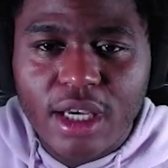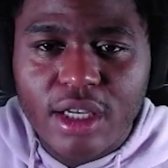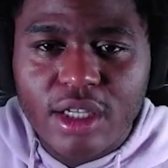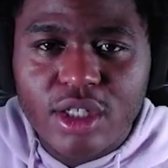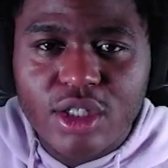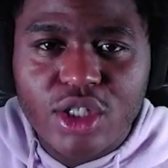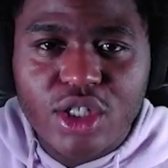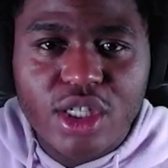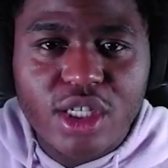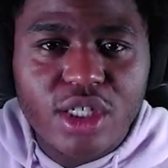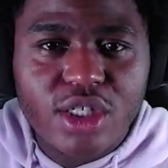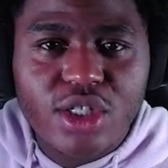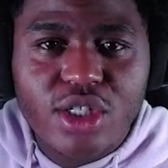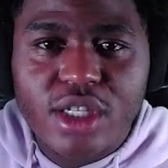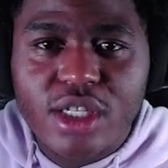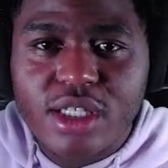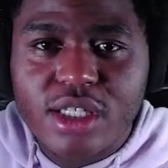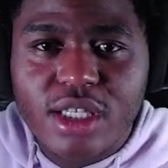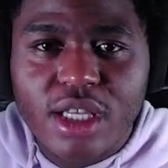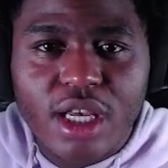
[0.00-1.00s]
she's
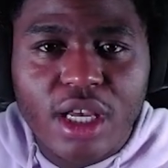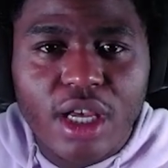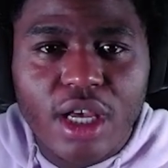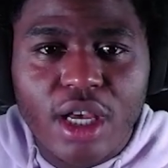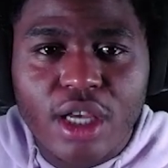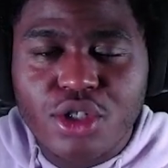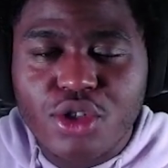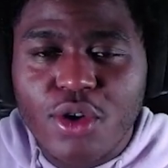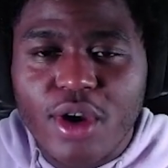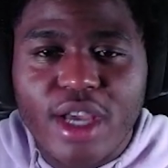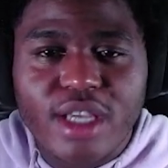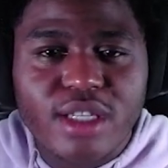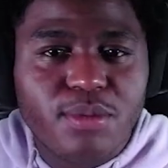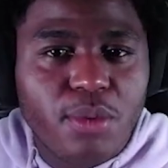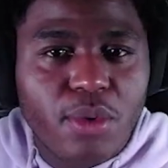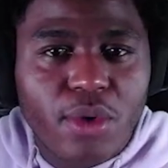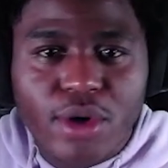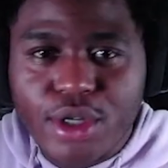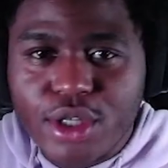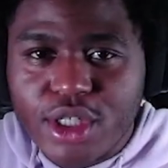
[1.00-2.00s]
just a
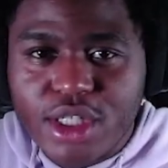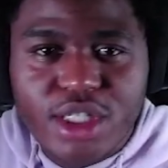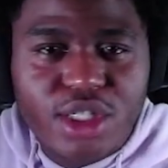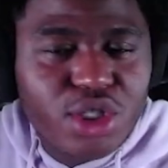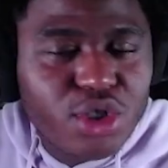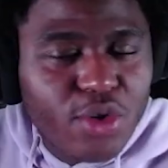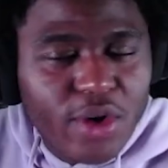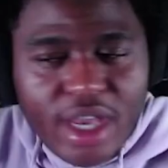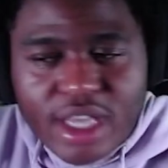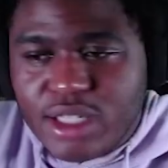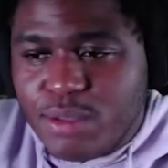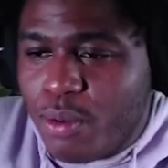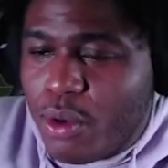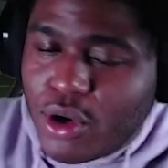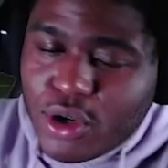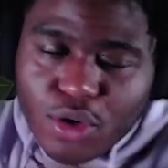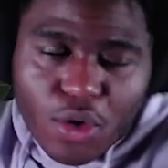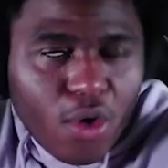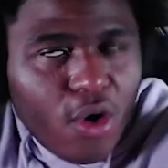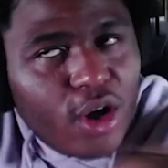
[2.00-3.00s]
transporter. She's
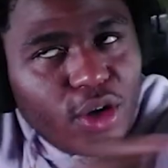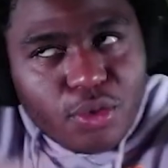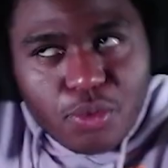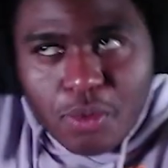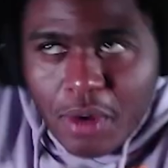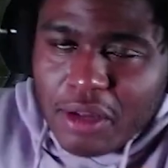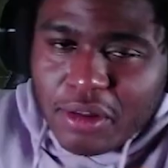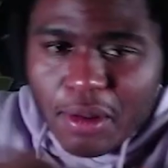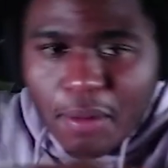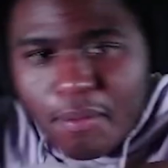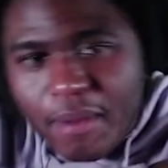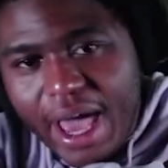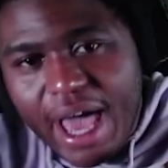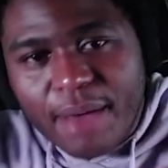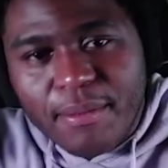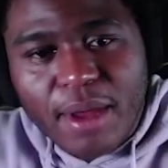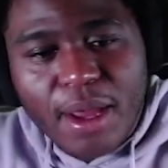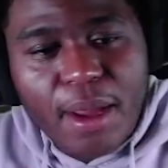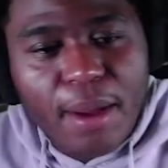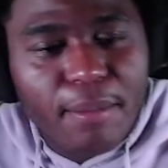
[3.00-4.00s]
transporting all throughout the
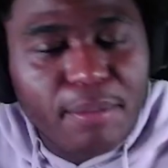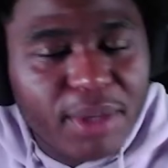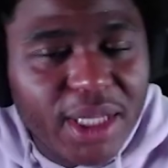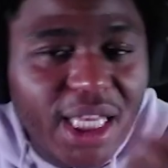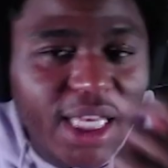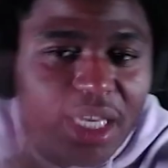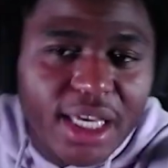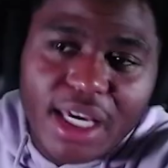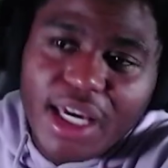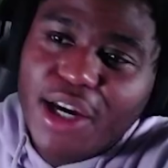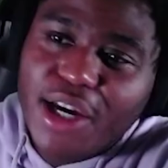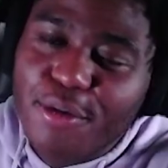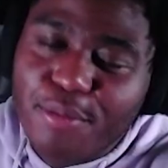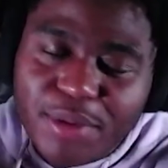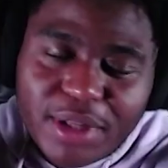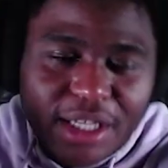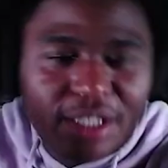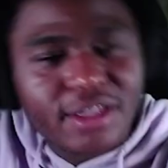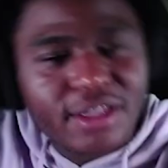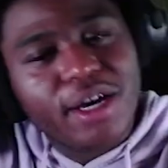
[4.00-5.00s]
map, blinking here,
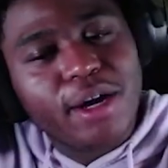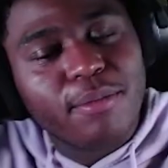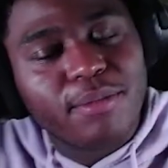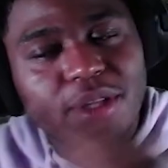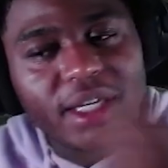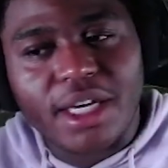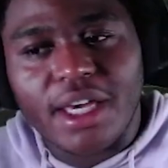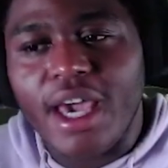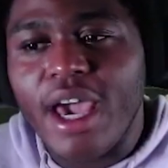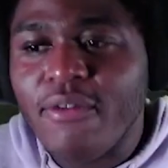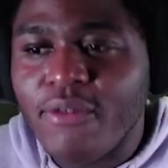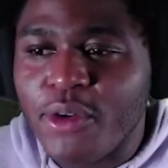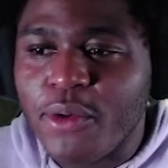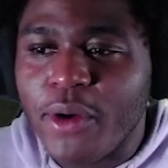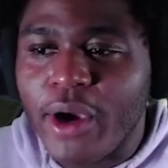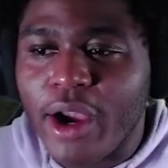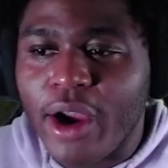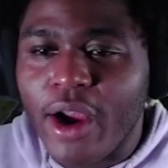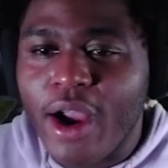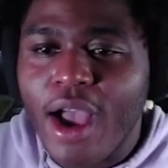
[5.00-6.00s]
blinking there, blinking
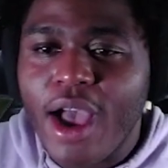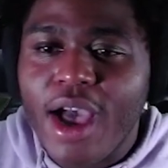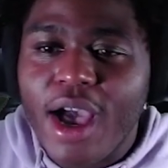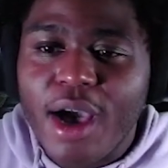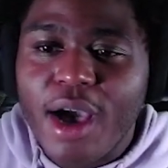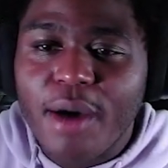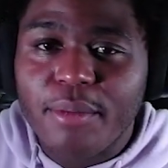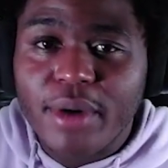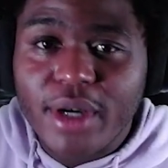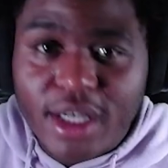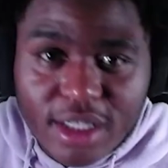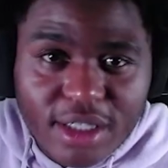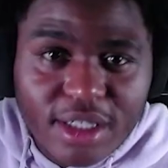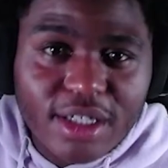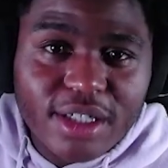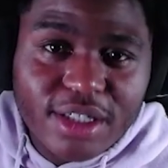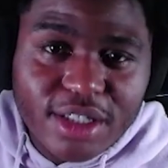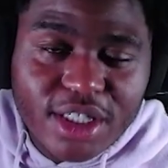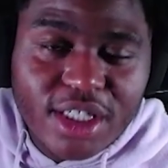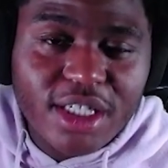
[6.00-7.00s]
everywhere, but
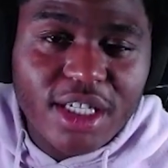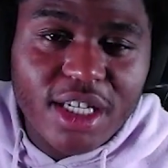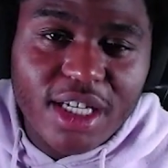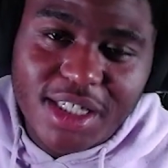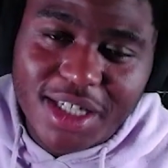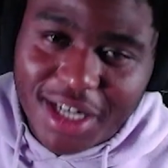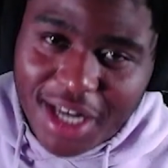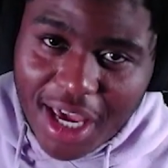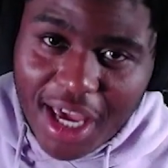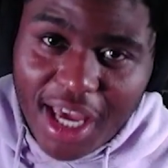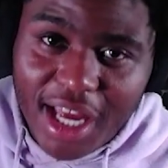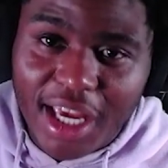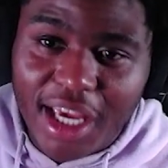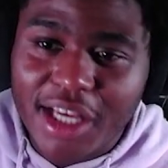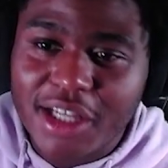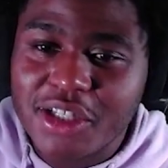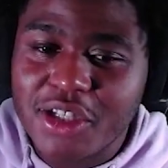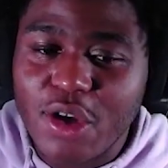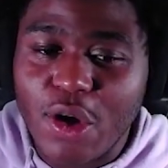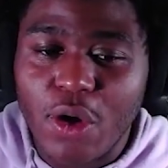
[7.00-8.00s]
she does get a headache.
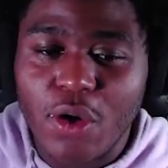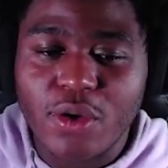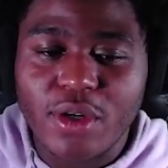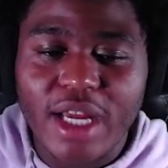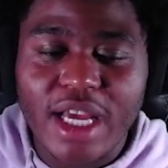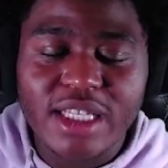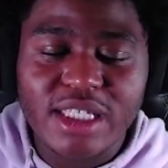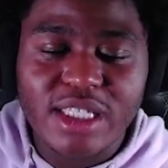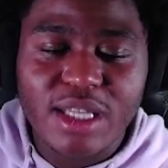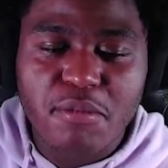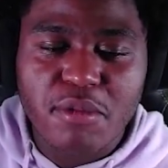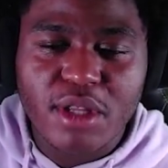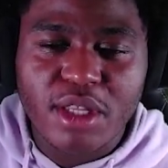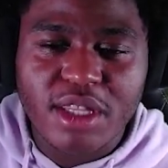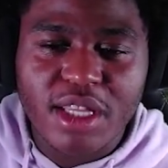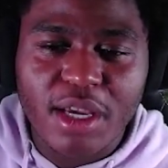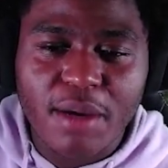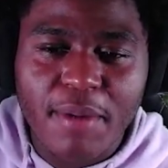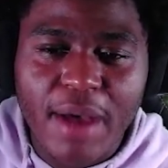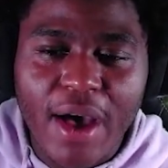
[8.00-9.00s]
So that's something to
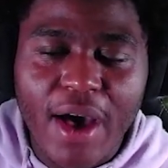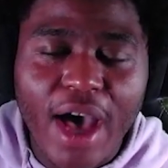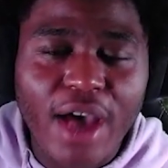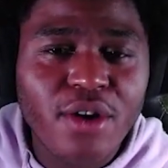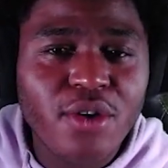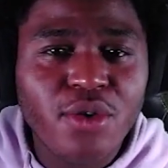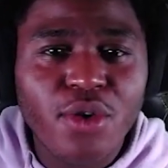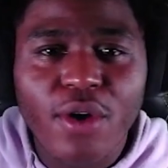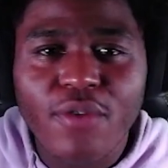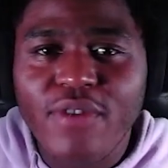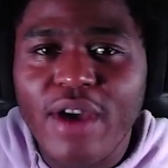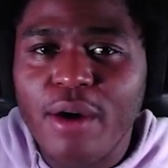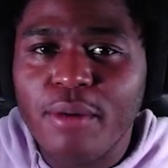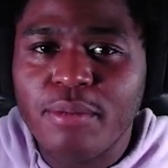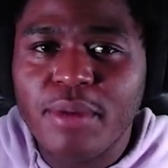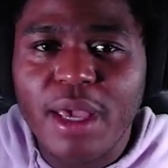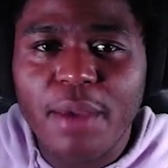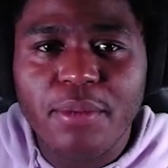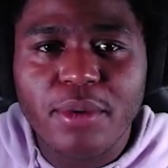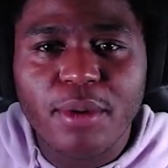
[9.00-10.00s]
think about. I don't know if I'll be
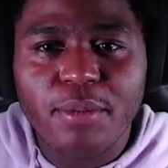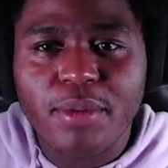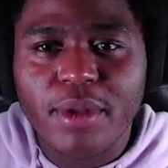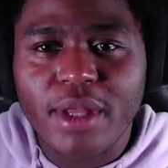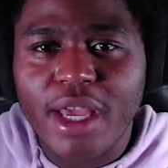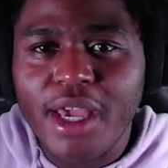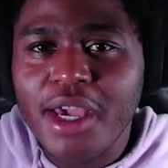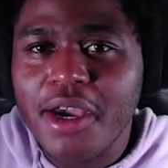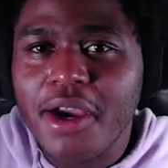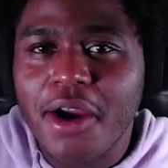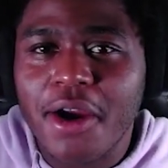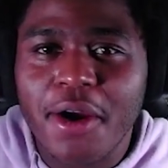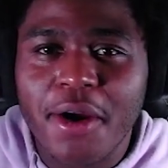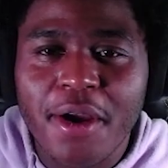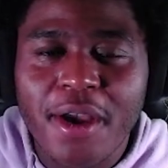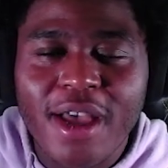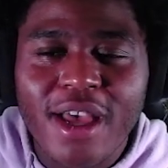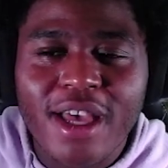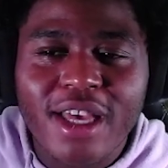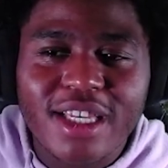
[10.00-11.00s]
able to play her,
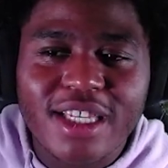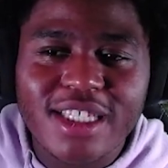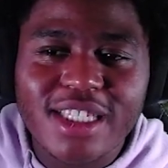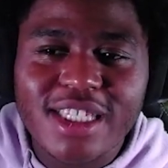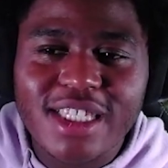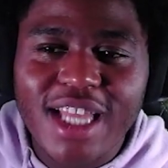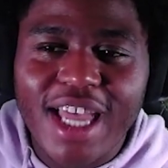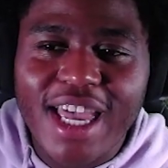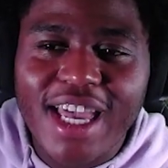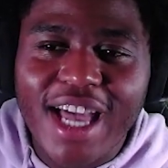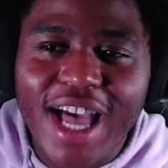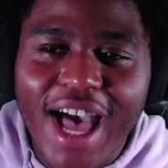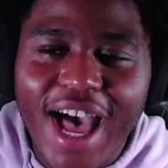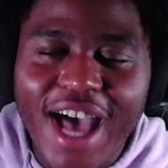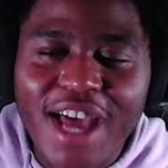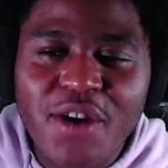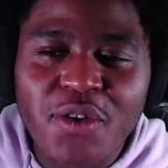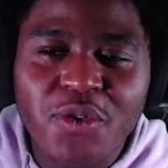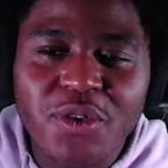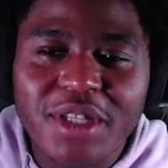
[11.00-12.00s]
because it's like I
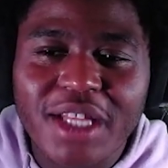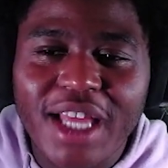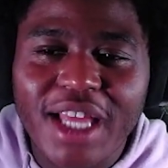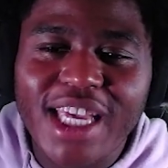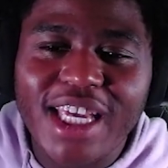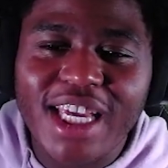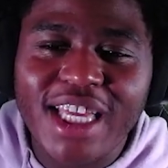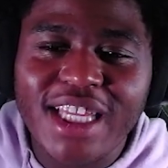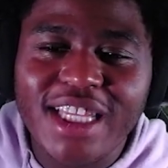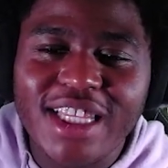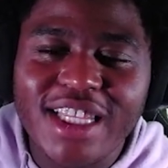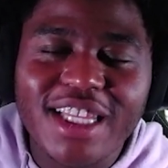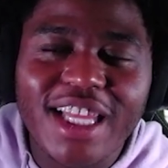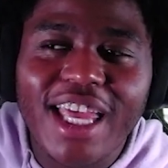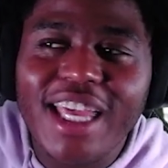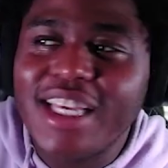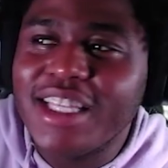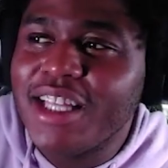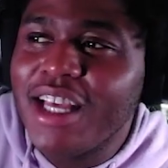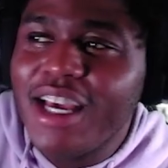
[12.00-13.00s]
don't like